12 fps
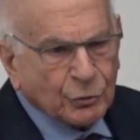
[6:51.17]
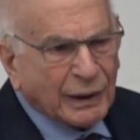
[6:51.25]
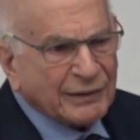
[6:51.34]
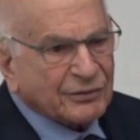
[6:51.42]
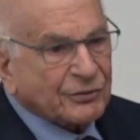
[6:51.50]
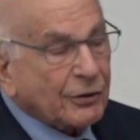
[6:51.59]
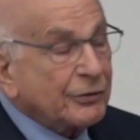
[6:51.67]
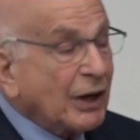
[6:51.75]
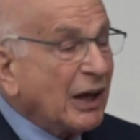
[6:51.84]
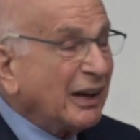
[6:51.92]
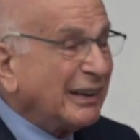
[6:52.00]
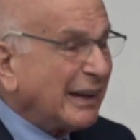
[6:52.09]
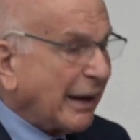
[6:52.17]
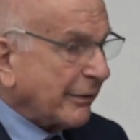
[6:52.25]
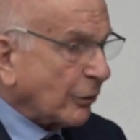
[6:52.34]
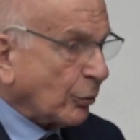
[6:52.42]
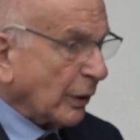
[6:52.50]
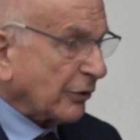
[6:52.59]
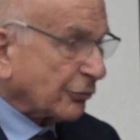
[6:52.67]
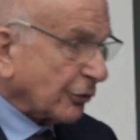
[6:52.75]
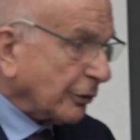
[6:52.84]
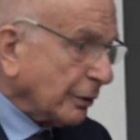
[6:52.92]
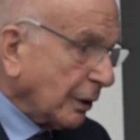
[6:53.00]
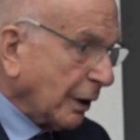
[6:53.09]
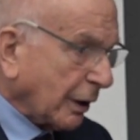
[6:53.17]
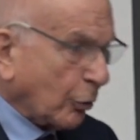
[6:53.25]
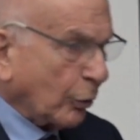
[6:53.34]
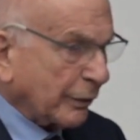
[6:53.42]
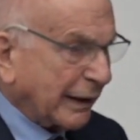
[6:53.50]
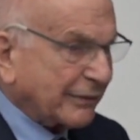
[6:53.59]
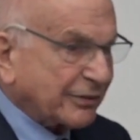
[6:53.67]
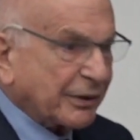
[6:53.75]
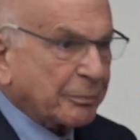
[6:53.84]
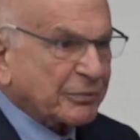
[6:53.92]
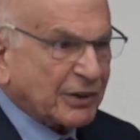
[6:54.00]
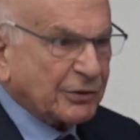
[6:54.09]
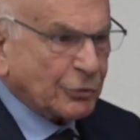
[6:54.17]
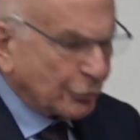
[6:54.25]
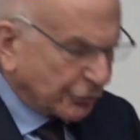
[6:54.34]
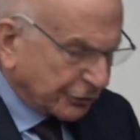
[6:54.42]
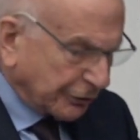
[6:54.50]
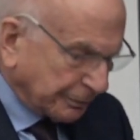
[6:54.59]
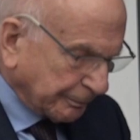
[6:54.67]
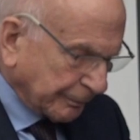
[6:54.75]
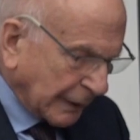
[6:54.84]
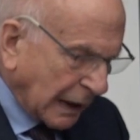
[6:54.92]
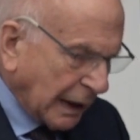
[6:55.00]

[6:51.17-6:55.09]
You answered another question. I call that substitution.